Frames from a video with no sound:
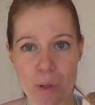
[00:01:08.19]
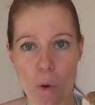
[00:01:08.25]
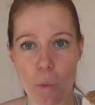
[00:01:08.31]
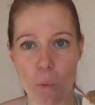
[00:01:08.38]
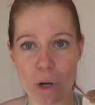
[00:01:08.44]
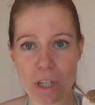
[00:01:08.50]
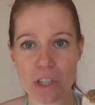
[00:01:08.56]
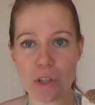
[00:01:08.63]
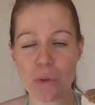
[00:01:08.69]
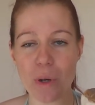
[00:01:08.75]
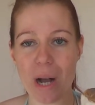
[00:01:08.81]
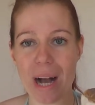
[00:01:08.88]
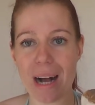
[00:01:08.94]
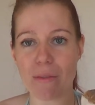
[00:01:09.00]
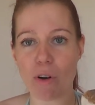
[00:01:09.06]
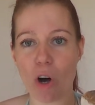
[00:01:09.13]
once you
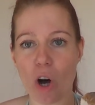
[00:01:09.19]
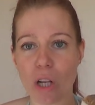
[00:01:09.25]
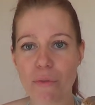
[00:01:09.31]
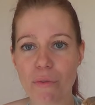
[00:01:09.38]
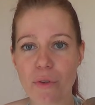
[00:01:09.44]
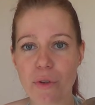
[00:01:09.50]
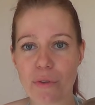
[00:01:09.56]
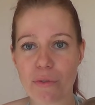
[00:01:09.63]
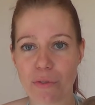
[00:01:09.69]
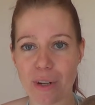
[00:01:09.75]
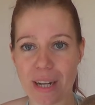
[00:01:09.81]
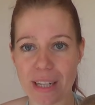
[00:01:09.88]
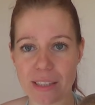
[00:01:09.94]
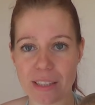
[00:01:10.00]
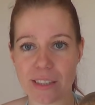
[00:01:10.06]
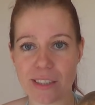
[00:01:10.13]
have all of your
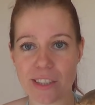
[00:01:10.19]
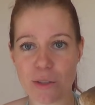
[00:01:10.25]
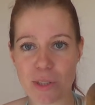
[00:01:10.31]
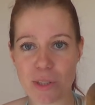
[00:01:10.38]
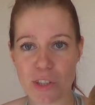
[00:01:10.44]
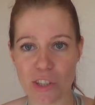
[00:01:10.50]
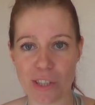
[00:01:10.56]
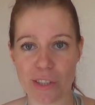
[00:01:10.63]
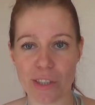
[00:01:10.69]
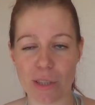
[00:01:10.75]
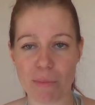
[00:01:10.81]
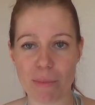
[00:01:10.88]
falconer's material